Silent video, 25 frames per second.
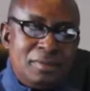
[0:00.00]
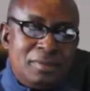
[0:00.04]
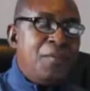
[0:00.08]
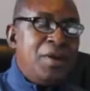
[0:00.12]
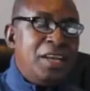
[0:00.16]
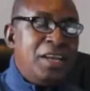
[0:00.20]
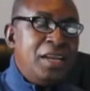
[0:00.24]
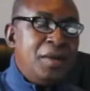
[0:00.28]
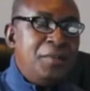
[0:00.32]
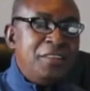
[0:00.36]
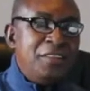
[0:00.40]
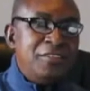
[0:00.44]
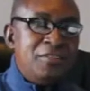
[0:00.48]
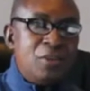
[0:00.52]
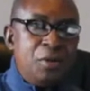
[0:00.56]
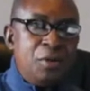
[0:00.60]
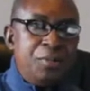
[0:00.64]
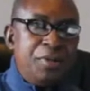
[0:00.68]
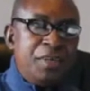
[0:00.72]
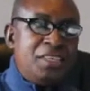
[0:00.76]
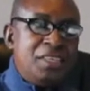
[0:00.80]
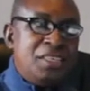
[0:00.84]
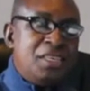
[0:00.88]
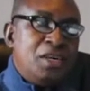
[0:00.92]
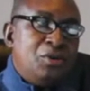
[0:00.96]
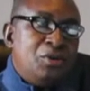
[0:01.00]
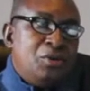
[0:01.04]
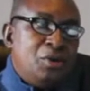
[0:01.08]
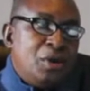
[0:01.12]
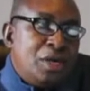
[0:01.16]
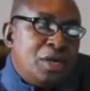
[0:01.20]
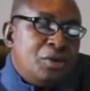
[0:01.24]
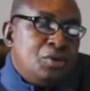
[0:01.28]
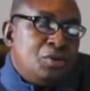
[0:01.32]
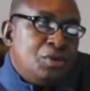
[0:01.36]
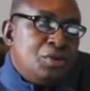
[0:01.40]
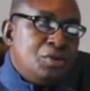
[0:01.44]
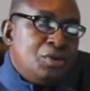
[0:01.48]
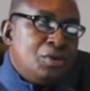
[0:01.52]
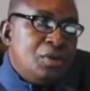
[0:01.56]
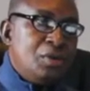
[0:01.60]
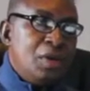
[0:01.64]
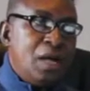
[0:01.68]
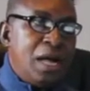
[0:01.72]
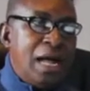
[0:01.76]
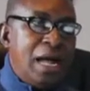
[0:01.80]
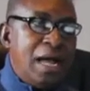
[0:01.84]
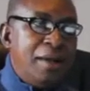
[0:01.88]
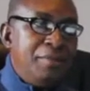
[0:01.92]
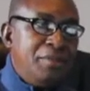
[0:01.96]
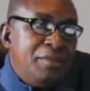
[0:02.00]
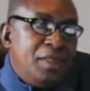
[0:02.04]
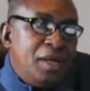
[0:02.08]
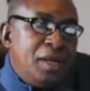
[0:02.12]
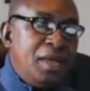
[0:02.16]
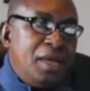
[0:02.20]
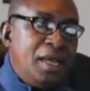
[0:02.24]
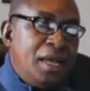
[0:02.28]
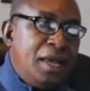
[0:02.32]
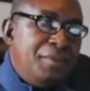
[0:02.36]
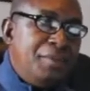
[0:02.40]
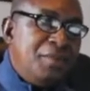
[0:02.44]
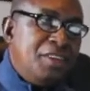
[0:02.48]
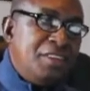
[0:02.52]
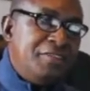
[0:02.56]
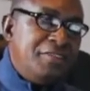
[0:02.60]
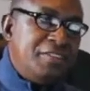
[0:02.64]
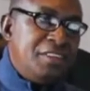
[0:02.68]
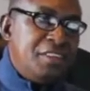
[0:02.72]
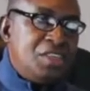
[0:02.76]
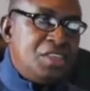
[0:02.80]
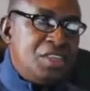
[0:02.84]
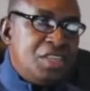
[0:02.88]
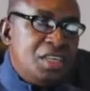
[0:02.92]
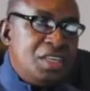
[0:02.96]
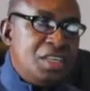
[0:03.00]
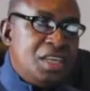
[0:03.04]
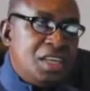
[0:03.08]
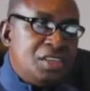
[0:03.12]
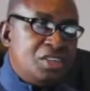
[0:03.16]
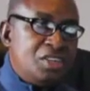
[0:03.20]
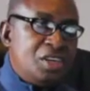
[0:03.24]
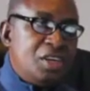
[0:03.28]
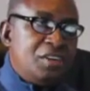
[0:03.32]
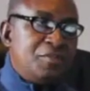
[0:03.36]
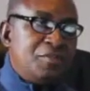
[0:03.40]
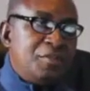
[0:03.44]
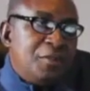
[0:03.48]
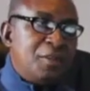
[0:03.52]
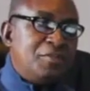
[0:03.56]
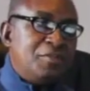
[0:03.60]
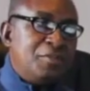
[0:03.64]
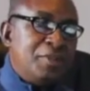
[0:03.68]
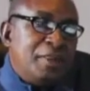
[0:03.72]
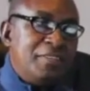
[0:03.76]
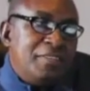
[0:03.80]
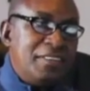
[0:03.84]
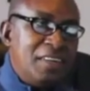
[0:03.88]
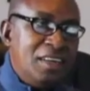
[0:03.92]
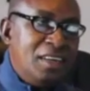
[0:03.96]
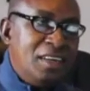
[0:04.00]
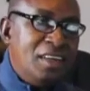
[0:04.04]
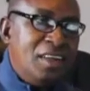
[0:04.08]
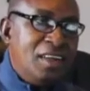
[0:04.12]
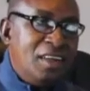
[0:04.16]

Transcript: My name is Obert Chaurura Gutu. I'm the MDC-T national spokesperson.